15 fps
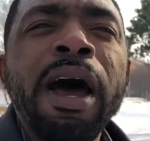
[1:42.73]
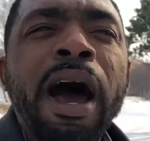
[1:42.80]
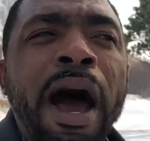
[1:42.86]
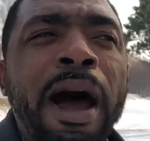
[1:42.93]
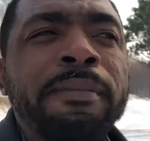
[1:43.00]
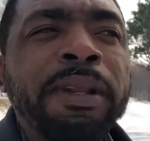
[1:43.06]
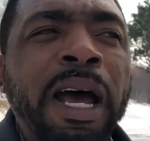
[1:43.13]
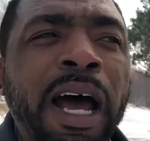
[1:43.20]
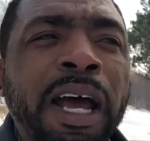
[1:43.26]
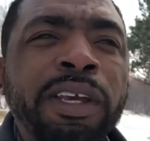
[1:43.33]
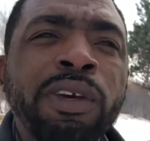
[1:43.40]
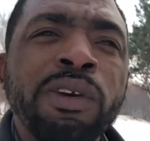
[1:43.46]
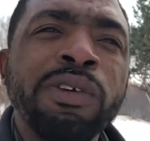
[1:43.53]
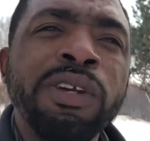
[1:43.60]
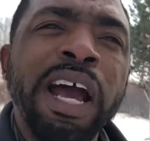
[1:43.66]
I'm not
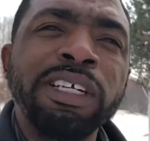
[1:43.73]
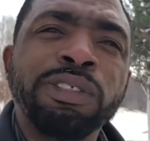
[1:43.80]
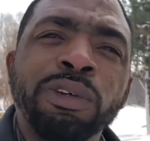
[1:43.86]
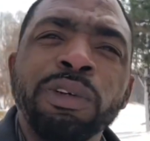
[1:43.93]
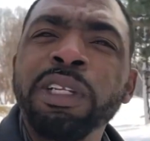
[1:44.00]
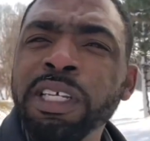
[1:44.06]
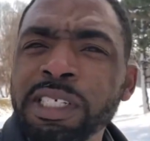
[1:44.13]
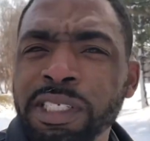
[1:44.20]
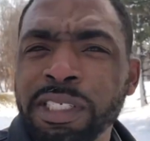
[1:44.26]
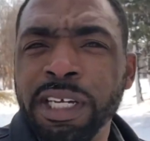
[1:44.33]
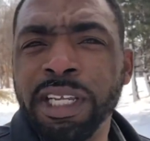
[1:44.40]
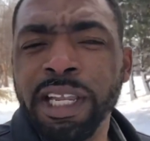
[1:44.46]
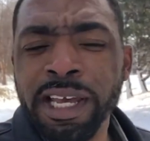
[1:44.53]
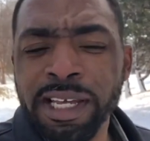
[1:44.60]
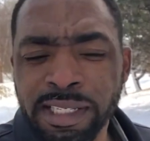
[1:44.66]
your
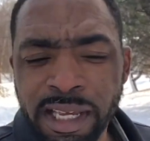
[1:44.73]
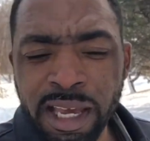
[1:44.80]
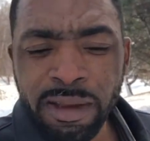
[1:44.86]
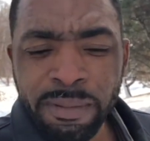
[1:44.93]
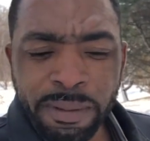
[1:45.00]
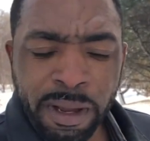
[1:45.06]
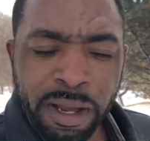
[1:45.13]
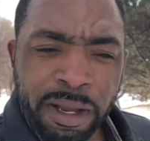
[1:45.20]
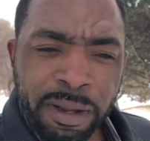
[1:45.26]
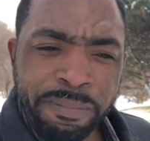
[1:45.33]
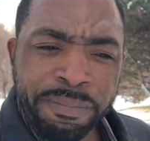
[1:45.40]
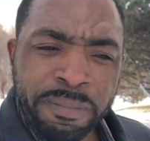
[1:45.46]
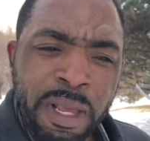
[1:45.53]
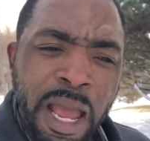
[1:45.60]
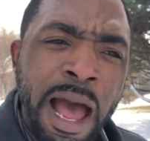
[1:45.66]
naturalistic landscape
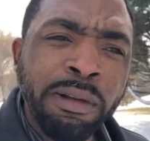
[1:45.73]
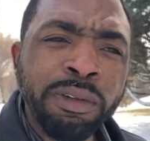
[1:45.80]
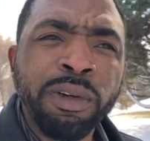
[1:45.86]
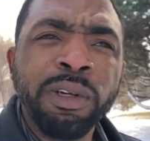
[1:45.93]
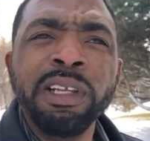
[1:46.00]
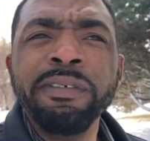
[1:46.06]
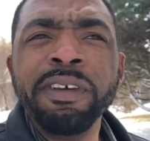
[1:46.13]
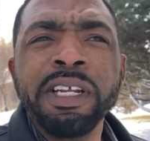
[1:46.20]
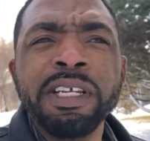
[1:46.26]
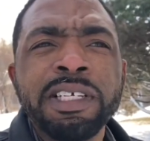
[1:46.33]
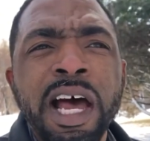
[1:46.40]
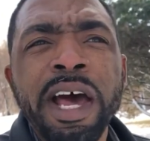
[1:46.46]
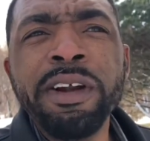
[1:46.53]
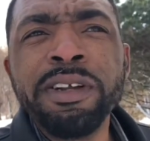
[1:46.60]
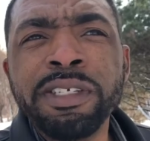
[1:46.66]
outdoor living
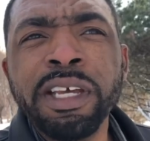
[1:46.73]
designer.